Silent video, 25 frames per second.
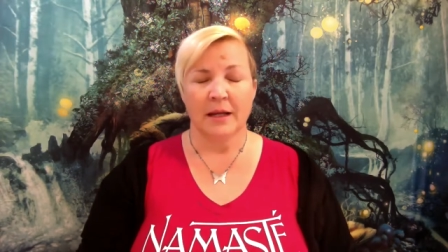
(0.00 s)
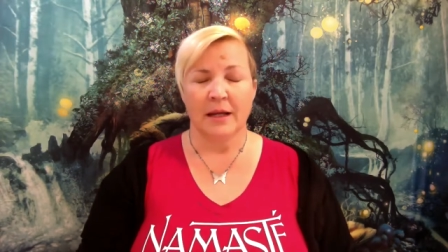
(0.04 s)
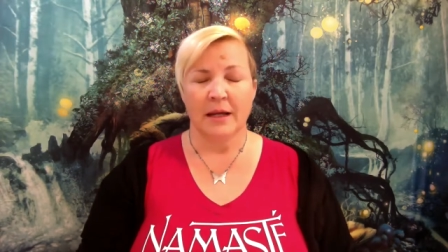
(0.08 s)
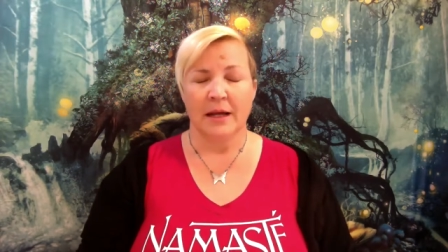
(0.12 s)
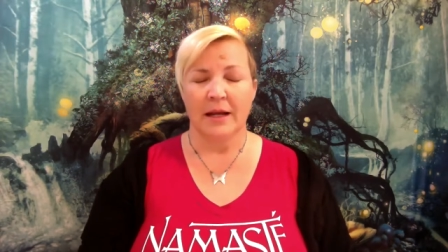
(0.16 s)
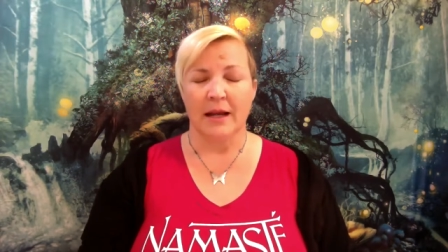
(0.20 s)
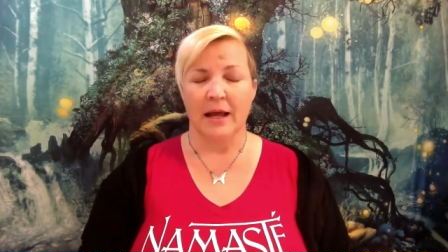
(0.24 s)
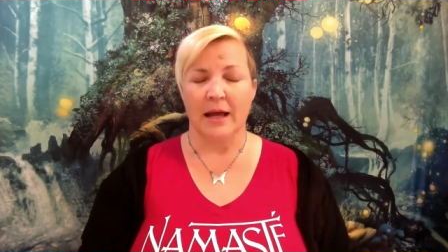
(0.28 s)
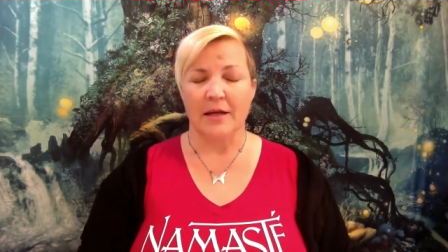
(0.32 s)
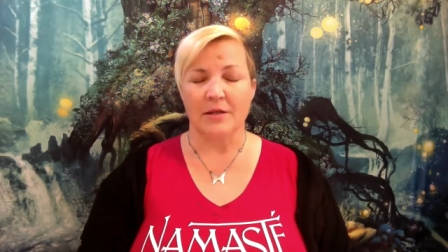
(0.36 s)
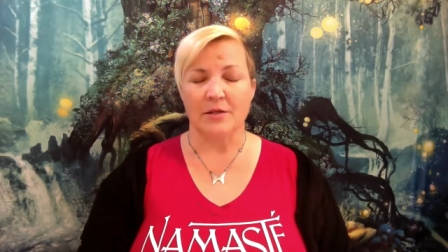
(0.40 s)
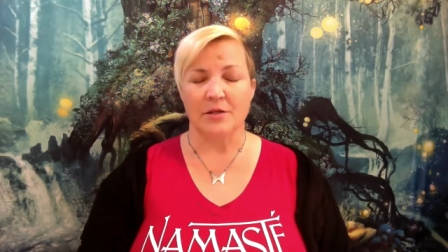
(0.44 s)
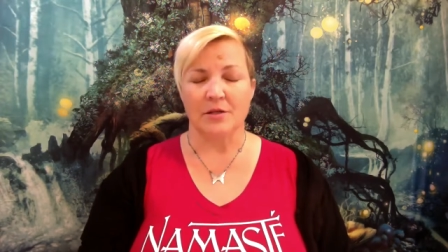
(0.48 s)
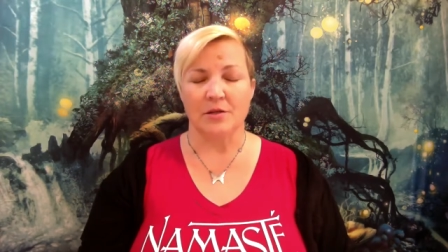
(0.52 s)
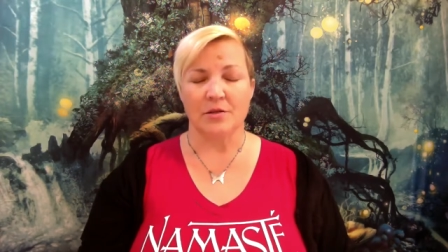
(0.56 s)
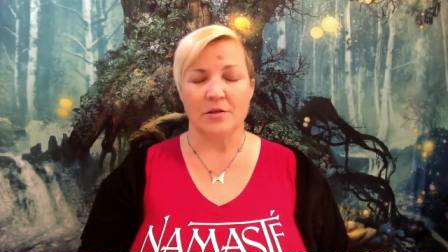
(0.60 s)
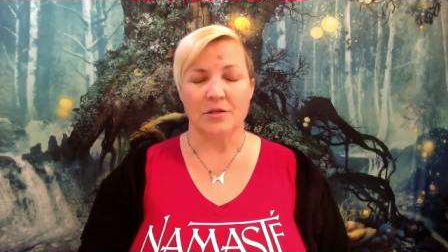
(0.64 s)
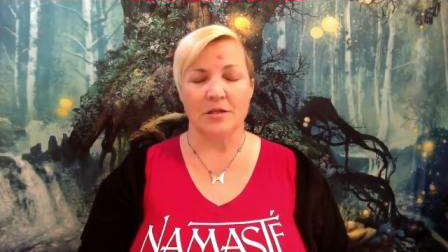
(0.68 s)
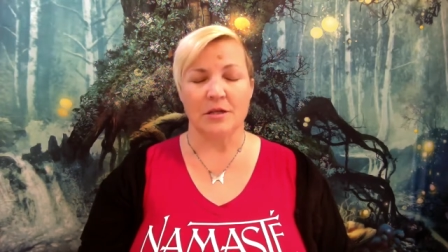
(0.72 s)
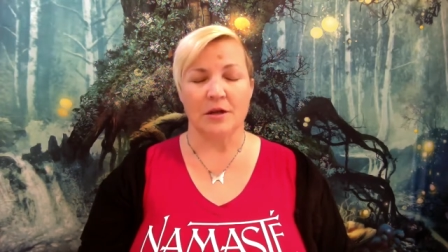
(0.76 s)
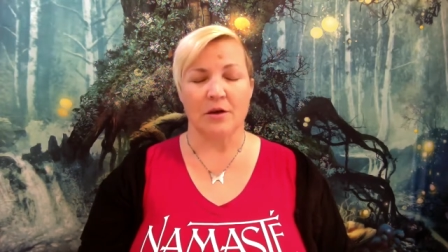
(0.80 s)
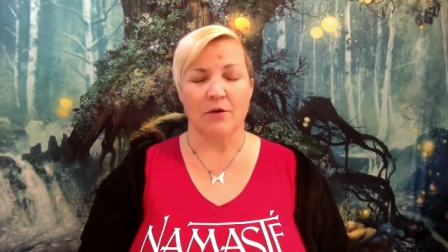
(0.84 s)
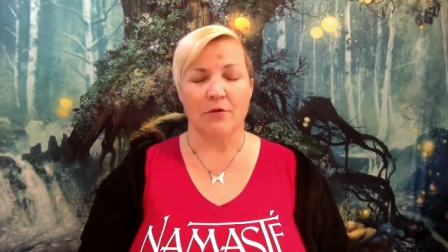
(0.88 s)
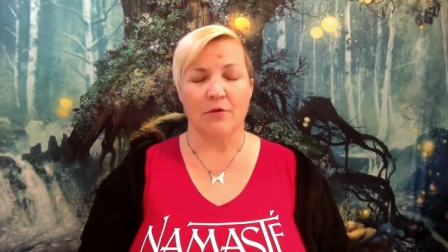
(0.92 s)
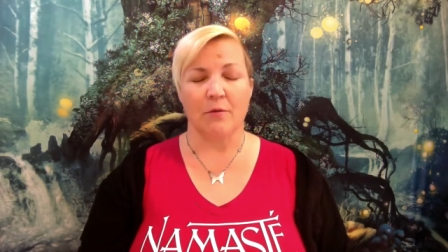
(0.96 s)
and ask
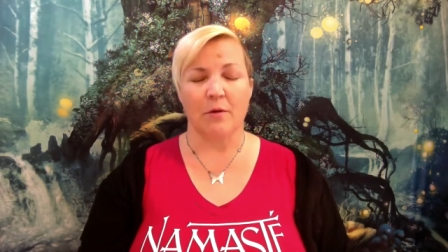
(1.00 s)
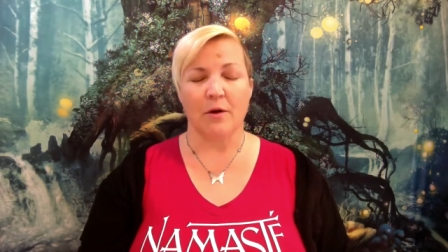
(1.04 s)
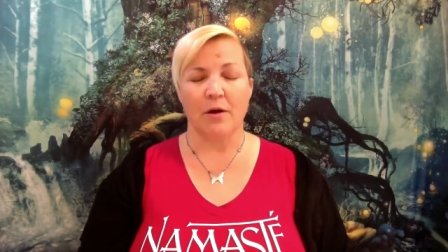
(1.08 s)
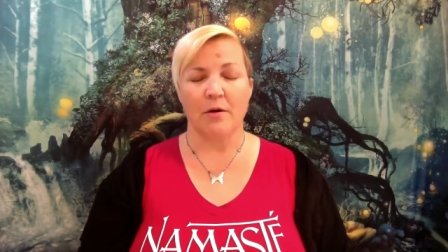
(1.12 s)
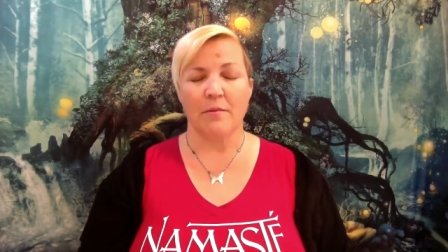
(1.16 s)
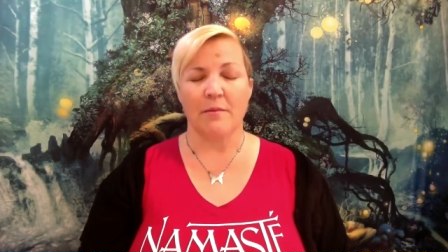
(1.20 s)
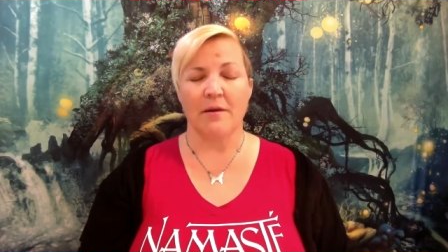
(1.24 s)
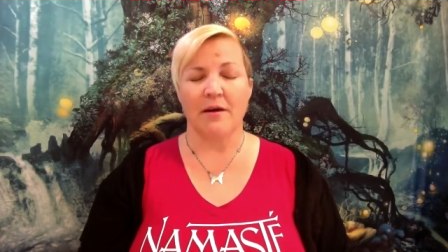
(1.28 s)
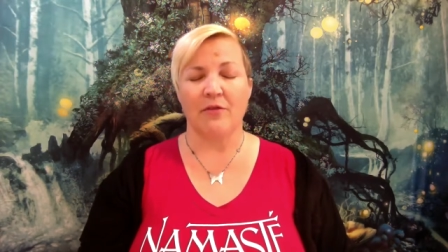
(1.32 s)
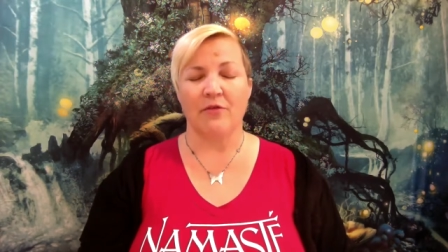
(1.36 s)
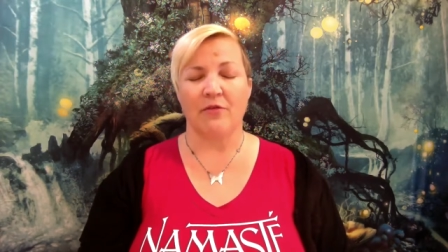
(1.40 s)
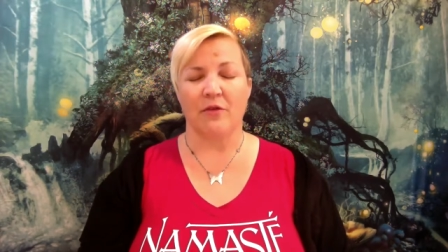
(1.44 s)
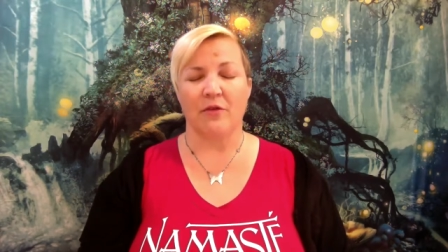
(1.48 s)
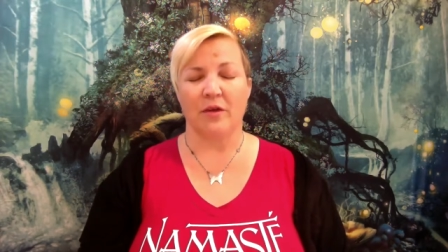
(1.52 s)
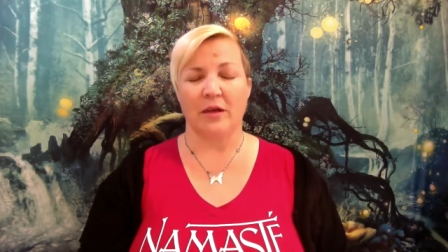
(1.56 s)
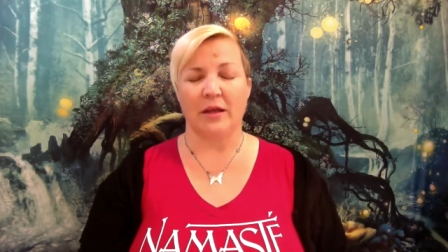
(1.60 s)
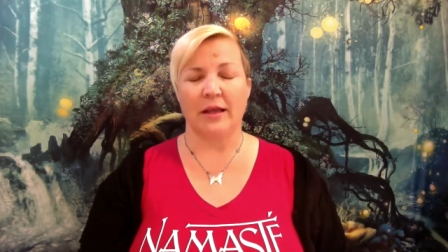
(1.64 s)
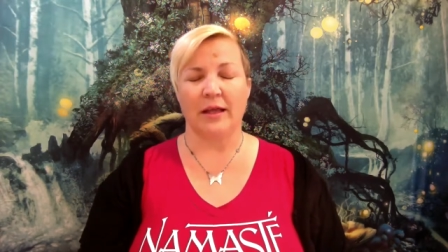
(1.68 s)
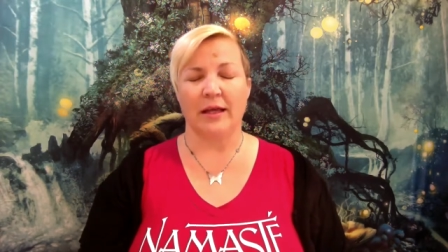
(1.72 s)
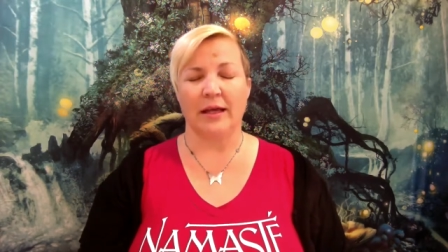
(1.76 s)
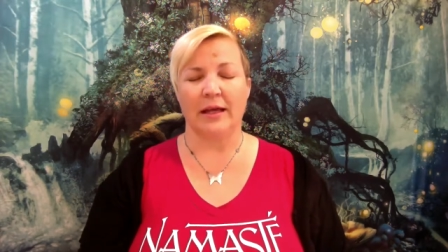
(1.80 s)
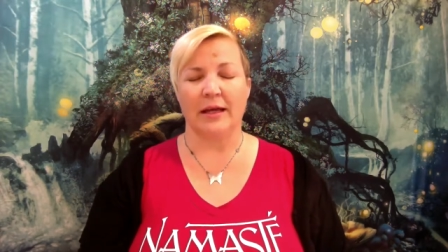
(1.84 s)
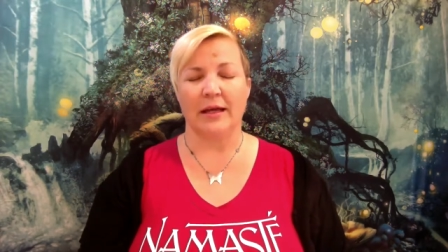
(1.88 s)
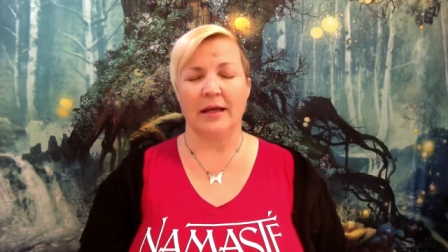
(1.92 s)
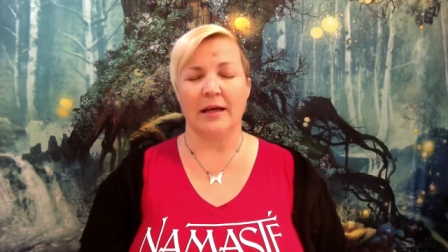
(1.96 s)
yourself, where am I
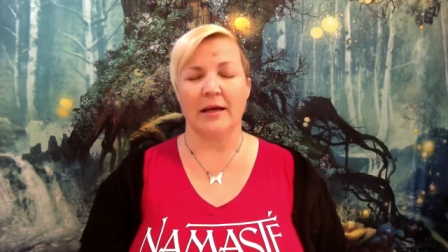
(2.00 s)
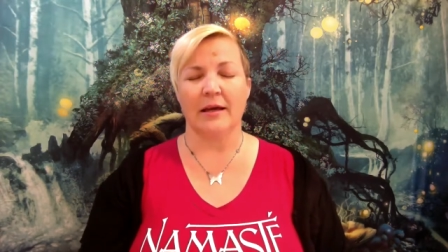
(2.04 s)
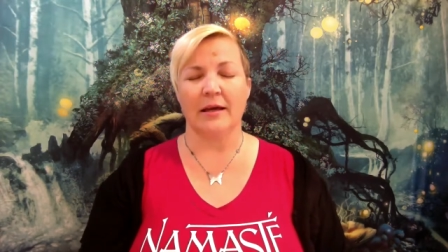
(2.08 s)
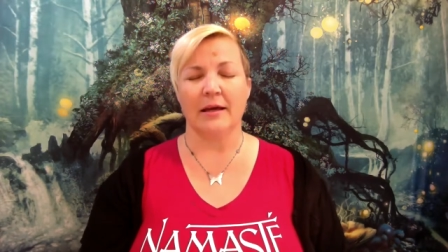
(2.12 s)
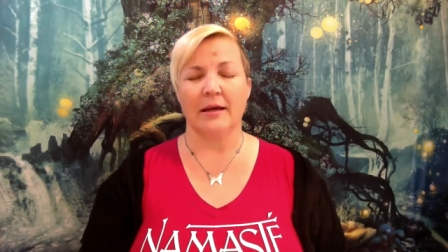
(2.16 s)
feeling